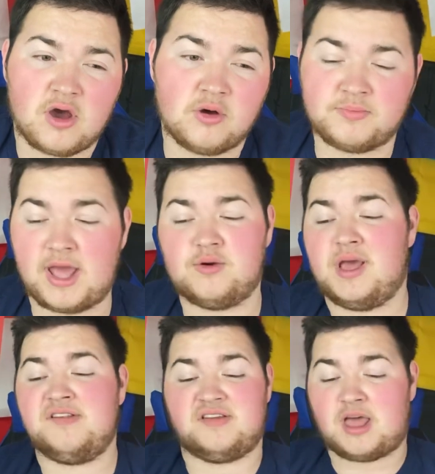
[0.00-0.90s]
on
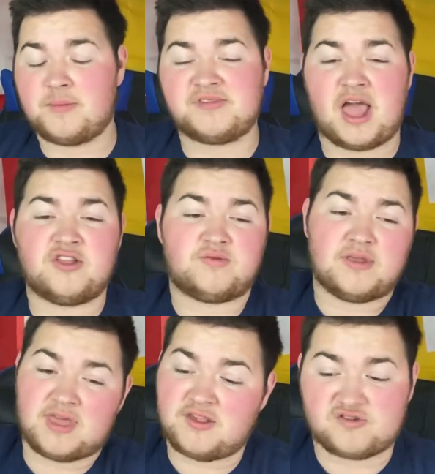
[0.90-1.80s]
penalties. It comes down to it.
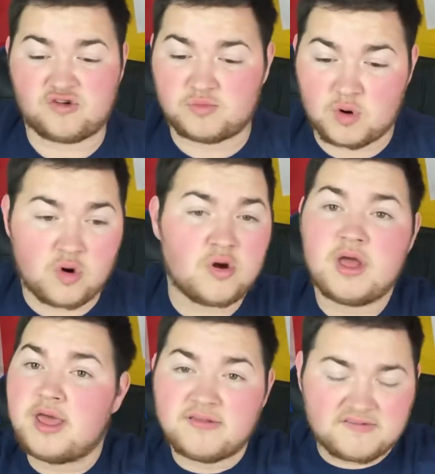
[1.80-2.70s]
They scored more.
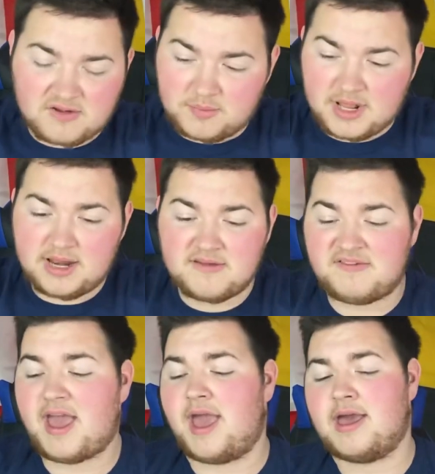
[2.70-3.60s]
It's completely
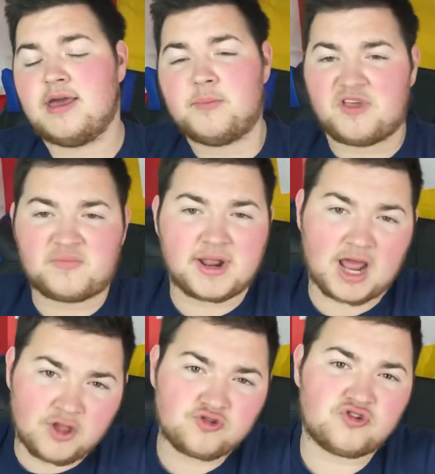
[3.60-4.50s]
fair. But they've played
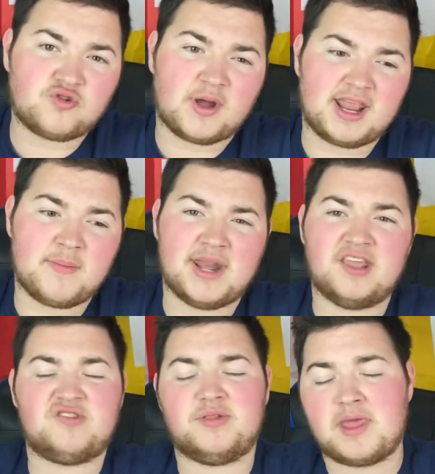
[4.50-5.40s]
120
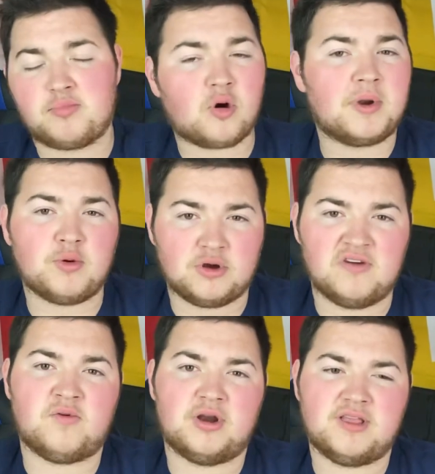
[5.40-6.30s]
minutes when they probably wouldn't have
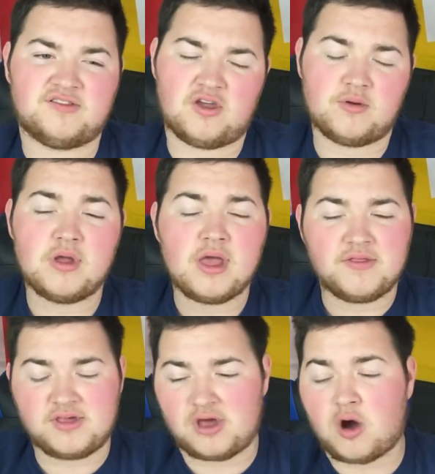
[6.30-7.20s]
wanted to.
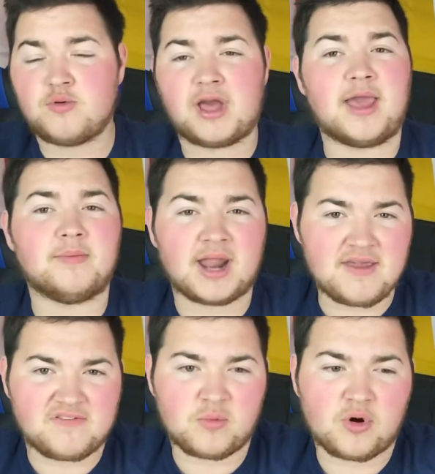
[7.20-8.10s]
The goal came late
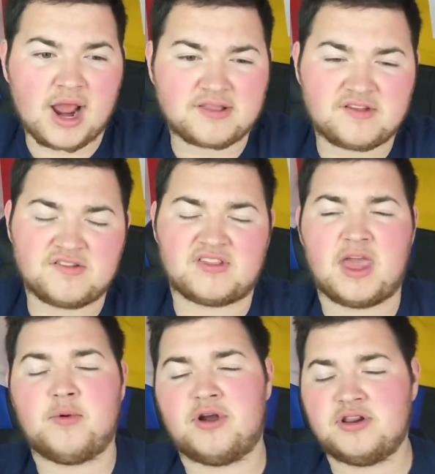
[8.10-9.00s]
from Morata, so they
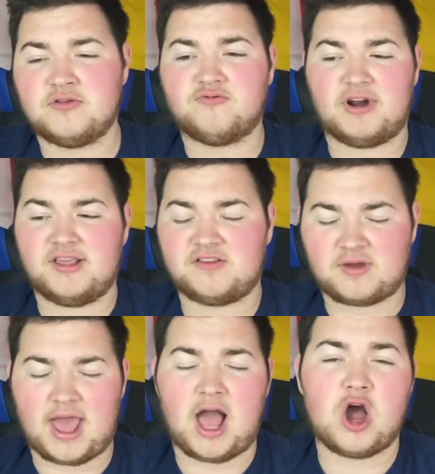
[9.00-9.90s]
were ready to
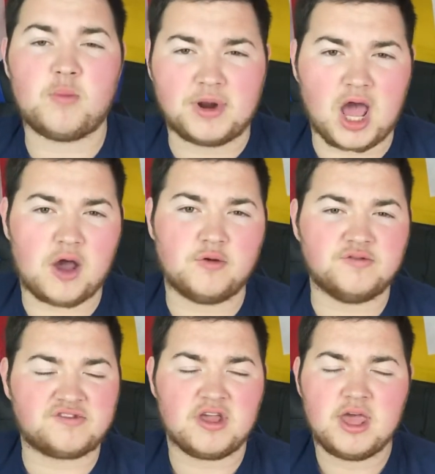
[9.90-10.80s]
get home and
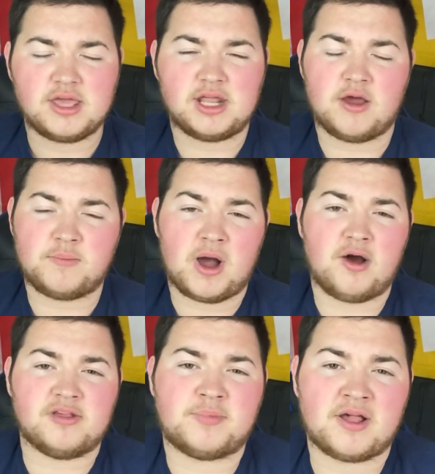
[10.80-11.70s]
hosed. Park
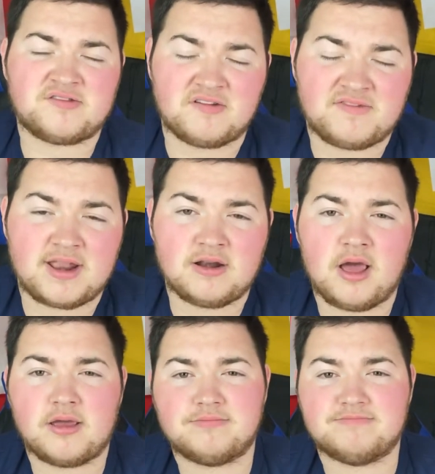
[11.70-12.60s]
the bus, defend
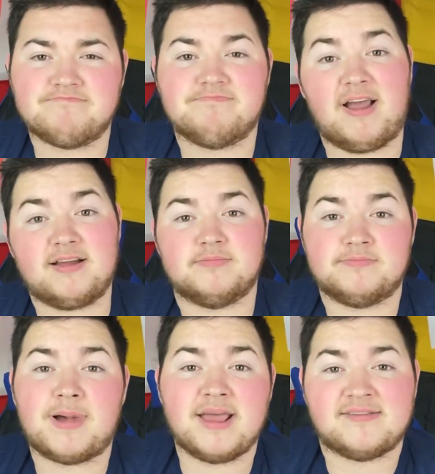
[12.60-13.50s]

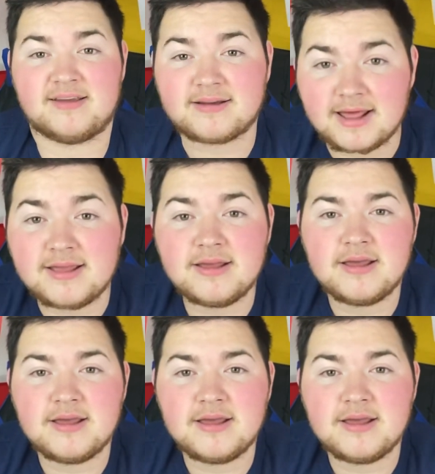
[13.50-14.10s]
basically.